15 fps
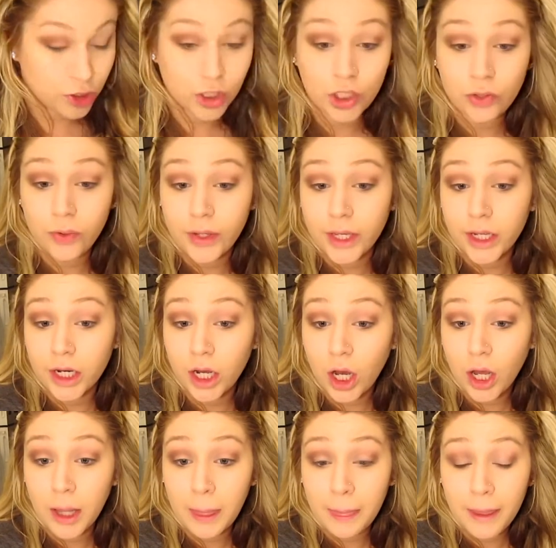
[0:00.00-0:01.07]
doing it
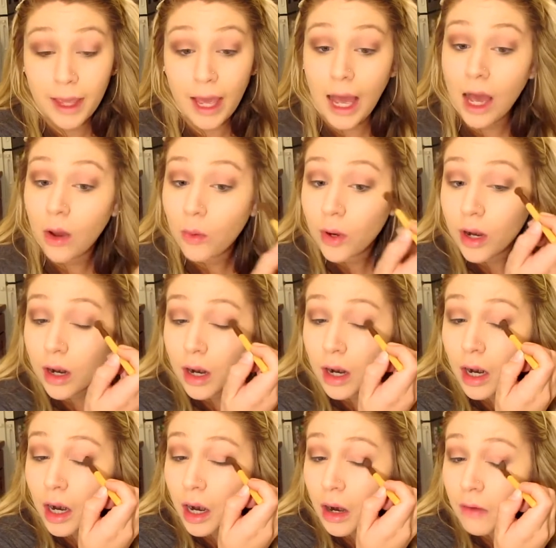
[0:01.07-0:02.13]
on the
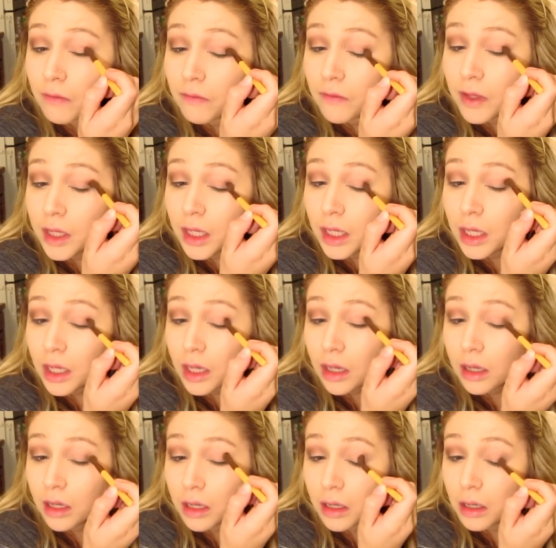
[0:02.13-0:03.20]
outer V,
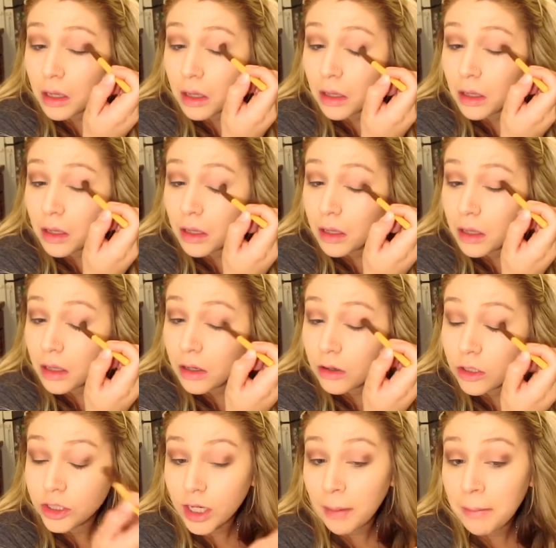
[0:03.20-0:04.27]

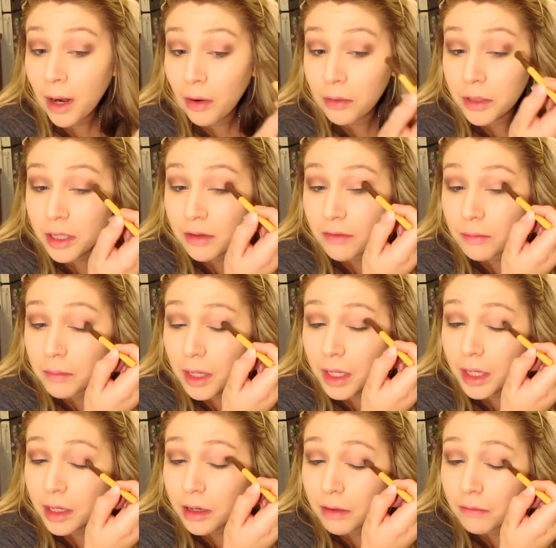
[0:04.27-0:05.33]
which I'm not really even
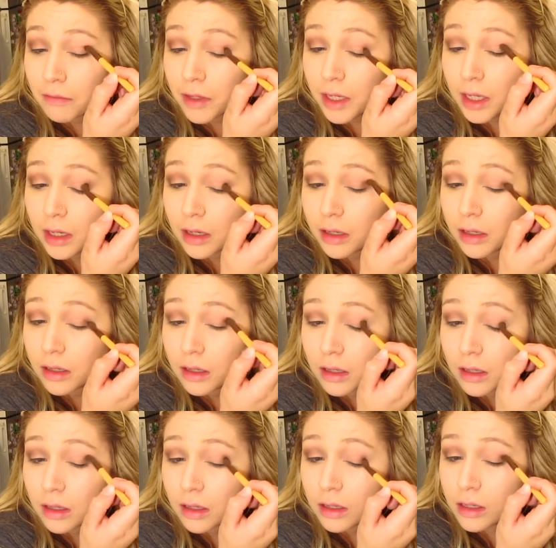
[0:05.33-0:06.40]
making a V.
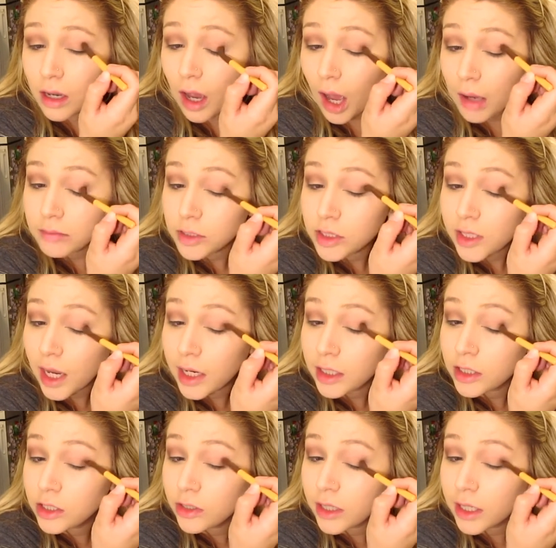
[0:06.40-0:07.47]
I'm just kind
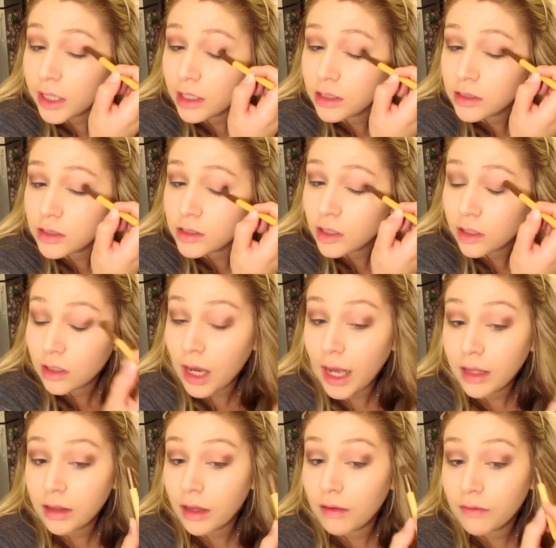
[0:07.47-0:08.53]
of doing it in circle.
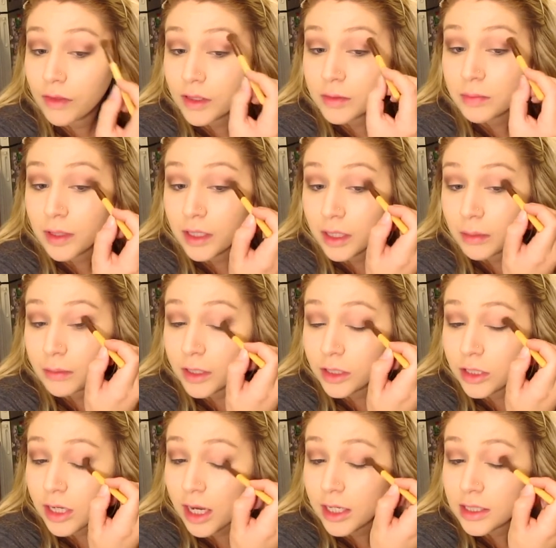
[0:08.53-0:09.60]
I love this blending
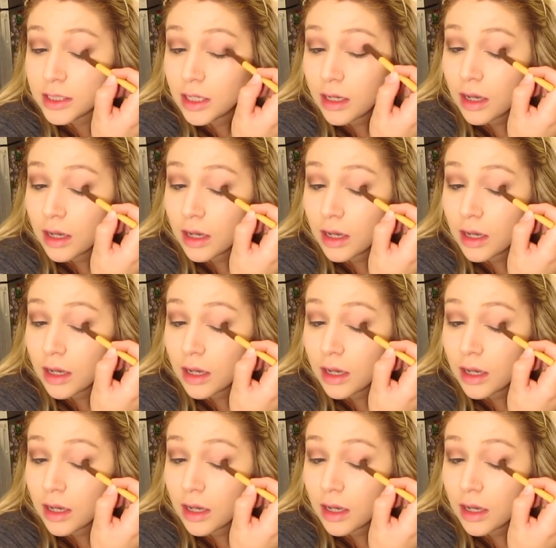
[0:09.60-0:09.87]
brush, guys.